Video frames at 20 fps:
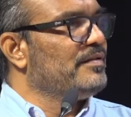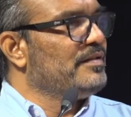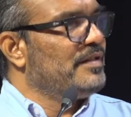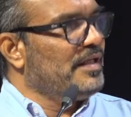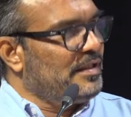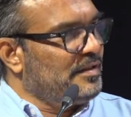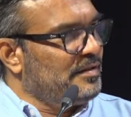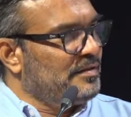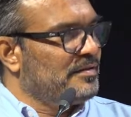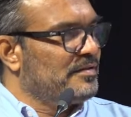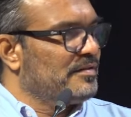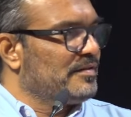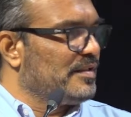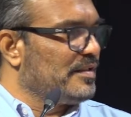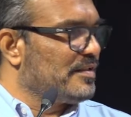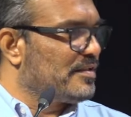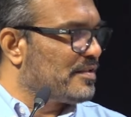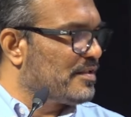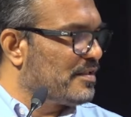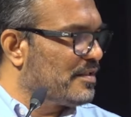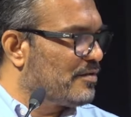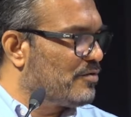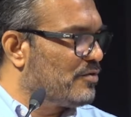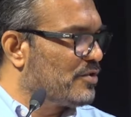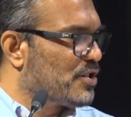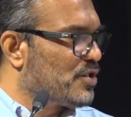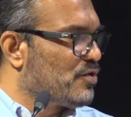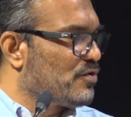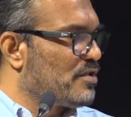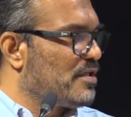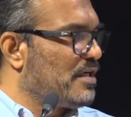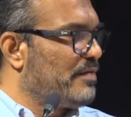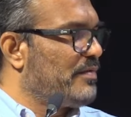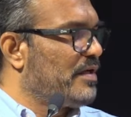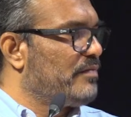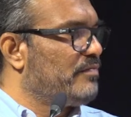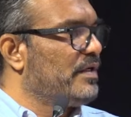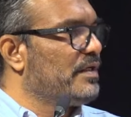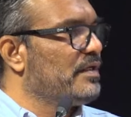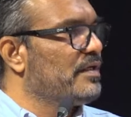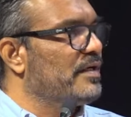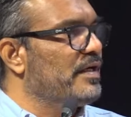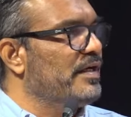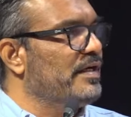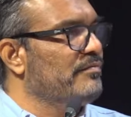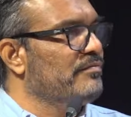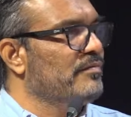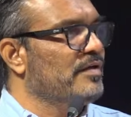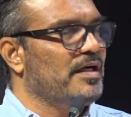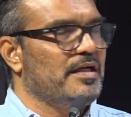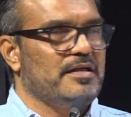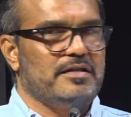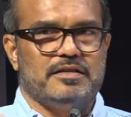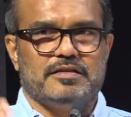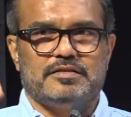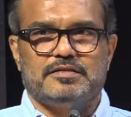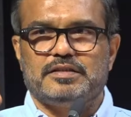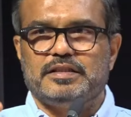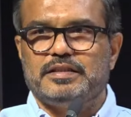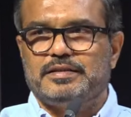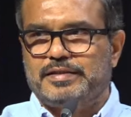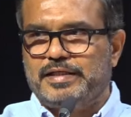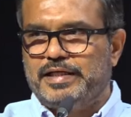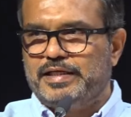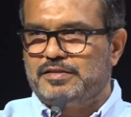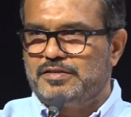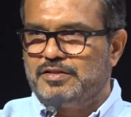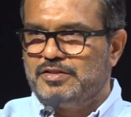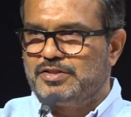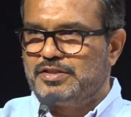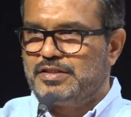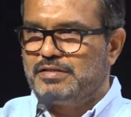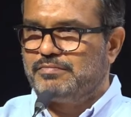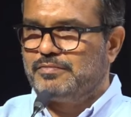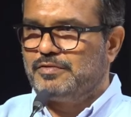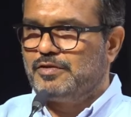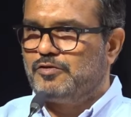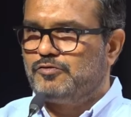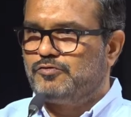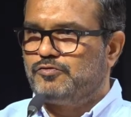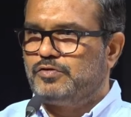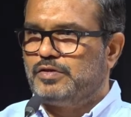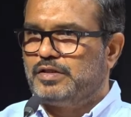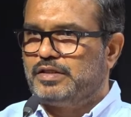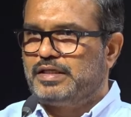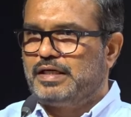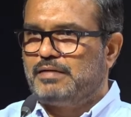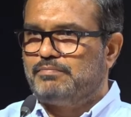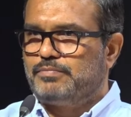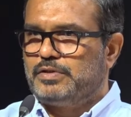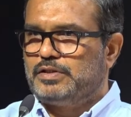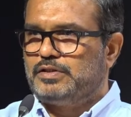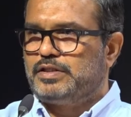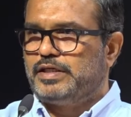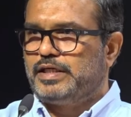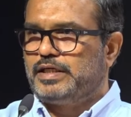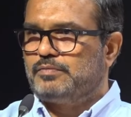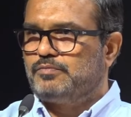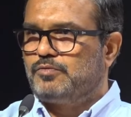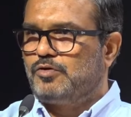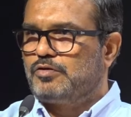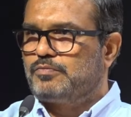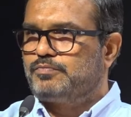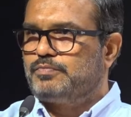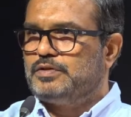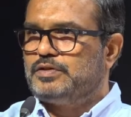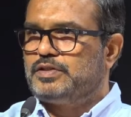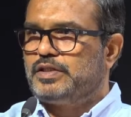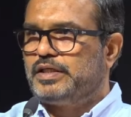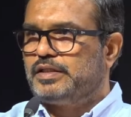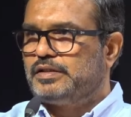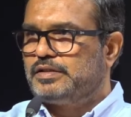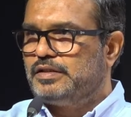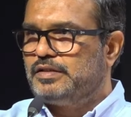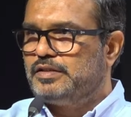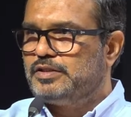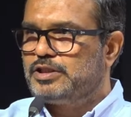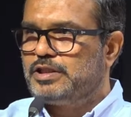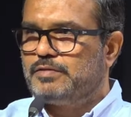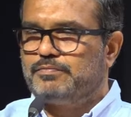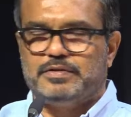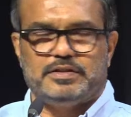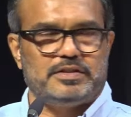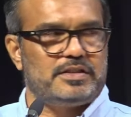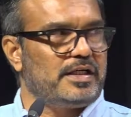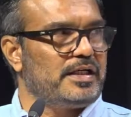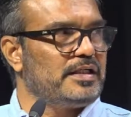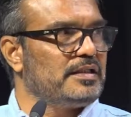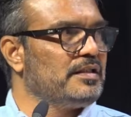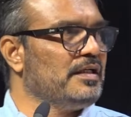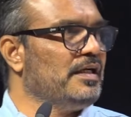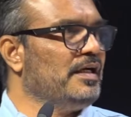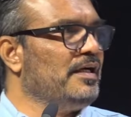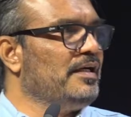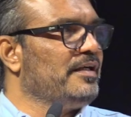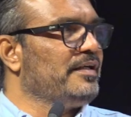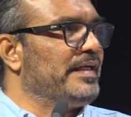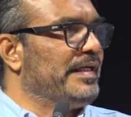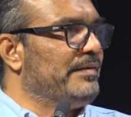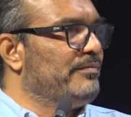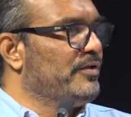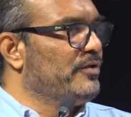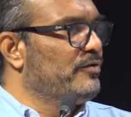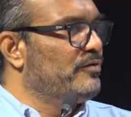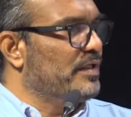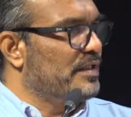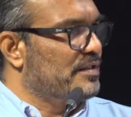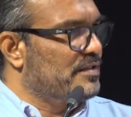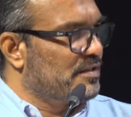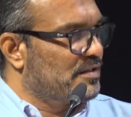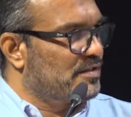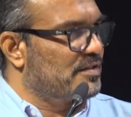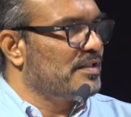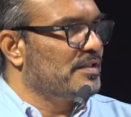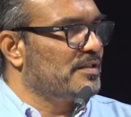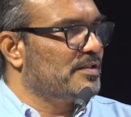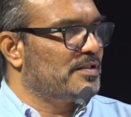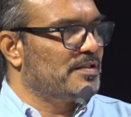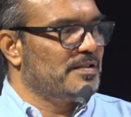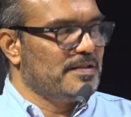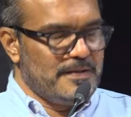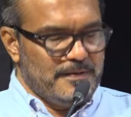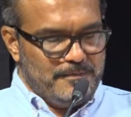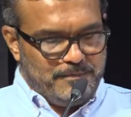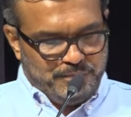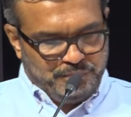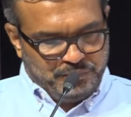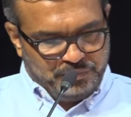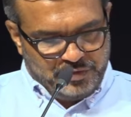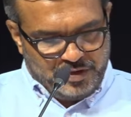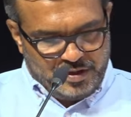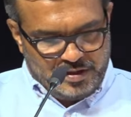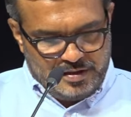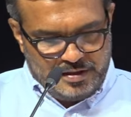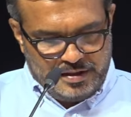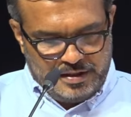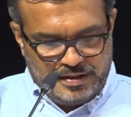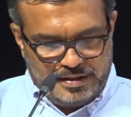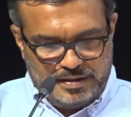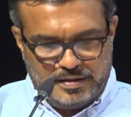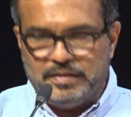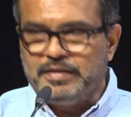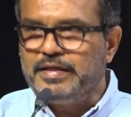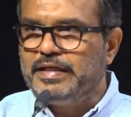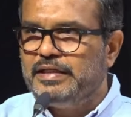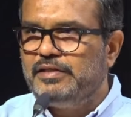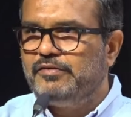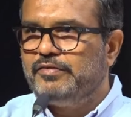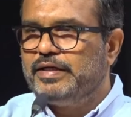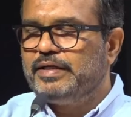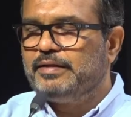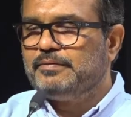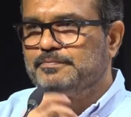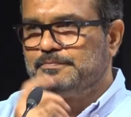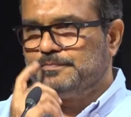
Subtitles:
Then this constitutional amendment came, and this three-tier system of Gram Panchayat, Block Panchayat and District Panchayat came into existence. Anyway,